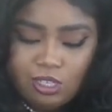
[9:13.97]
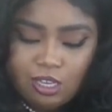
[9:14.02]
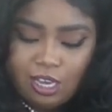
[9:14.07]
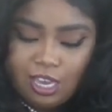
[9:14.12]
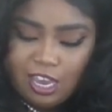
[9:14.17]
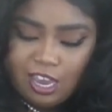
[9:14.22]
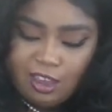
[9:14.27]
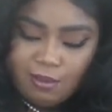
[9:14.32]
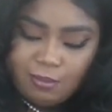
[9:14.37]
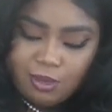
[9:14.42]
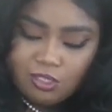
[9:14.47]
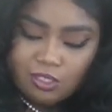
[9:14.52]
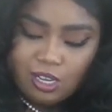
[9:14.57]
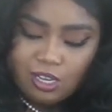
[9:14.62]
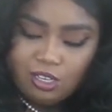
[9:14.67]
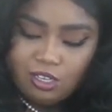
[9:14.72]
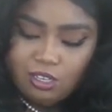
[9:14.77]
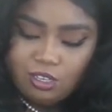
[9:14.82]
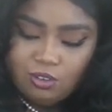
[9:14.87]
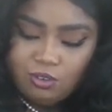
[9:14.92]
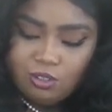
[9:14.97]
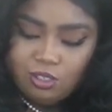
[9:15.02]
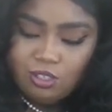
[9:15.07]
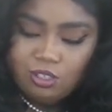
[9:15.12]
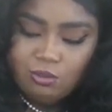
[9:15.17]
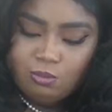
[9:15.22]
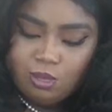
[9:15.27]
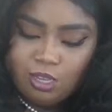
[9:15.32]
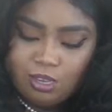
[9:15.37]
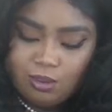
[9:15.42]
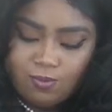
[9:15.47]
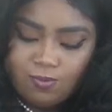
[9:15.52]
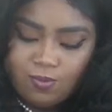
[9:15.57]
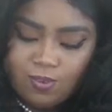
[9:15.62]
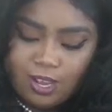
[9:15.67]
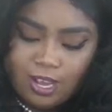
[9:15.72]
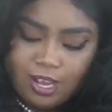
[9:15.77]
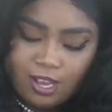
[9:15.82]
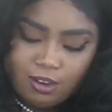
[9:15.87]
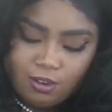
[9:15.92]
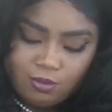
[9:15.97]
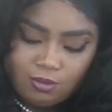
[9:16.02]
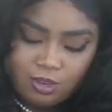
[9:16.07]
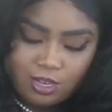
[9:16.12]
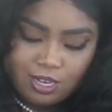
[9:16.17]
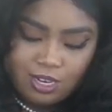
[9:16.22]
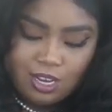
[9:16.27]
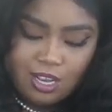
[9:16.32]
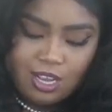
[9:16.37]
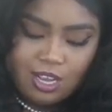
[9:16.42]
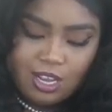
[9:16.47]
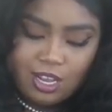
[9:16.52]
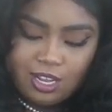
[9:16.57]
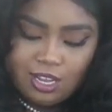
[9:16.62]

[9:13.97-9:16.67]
a hand mixer I can use until we can find one